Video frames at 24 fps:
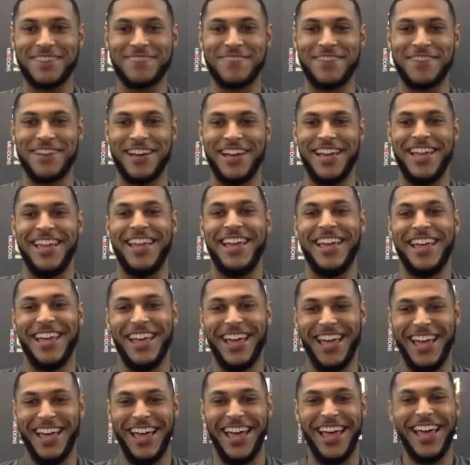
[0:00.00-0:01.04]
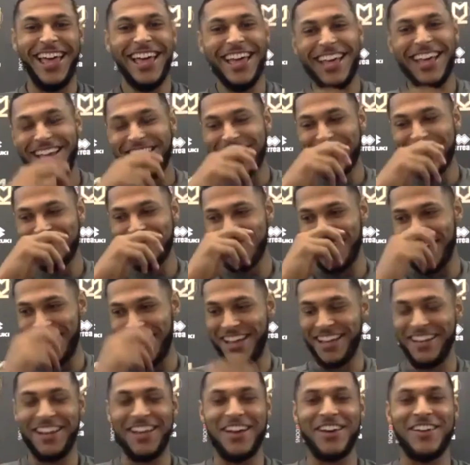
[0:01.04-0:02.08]
But
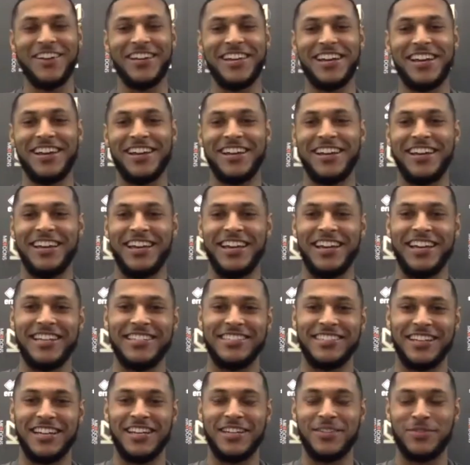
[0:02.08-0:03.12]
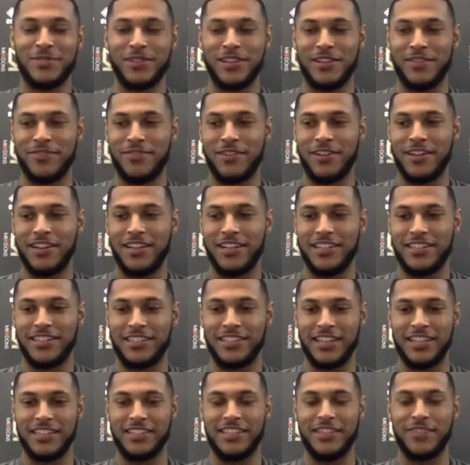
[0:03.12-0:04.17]
but no, yeah, it is. It is really fun. It's
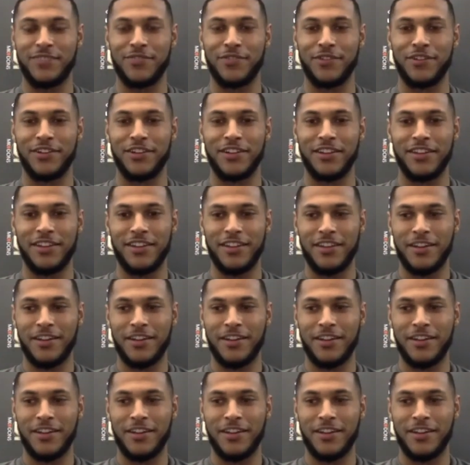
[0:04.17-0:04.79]
it's different.